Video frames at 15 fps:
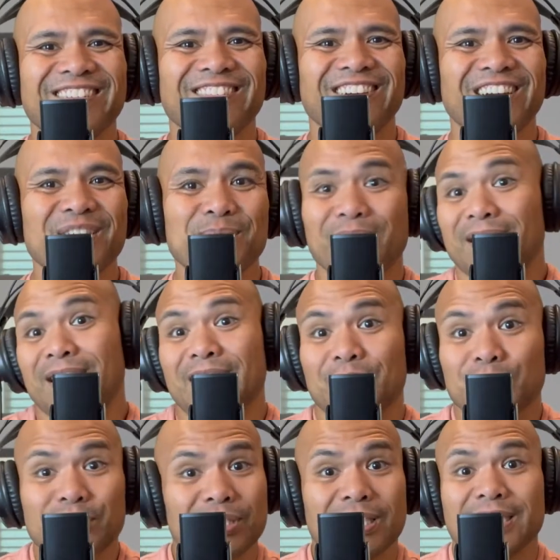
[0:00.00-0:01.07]
right? But he
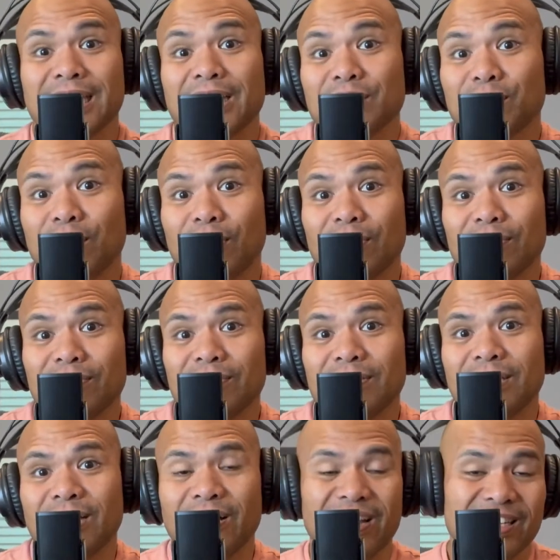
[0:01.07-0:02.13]
was successful,
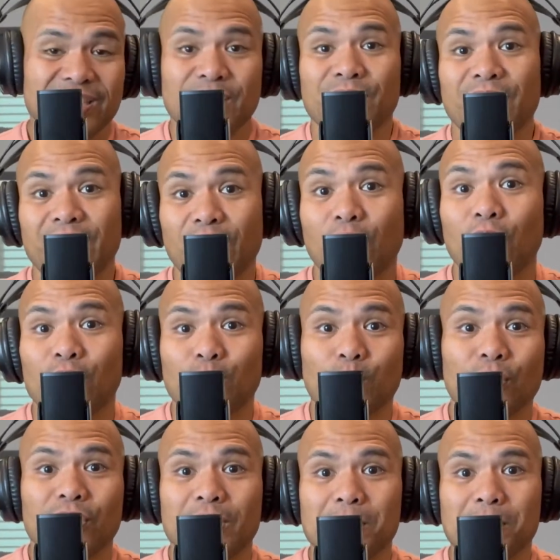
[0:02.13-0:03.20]
you know, and he's a very
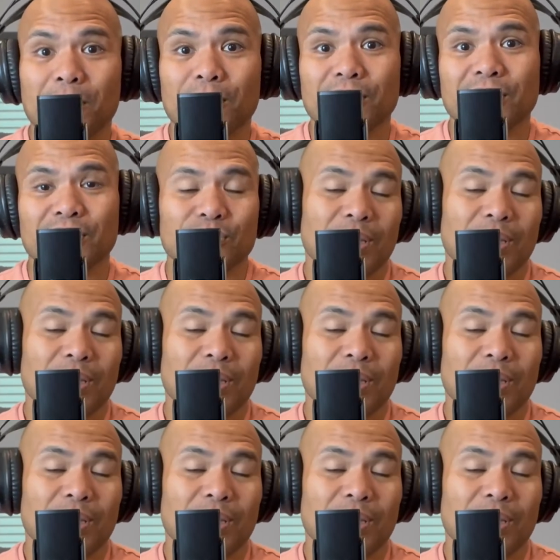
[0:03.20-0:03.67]
hardworking person.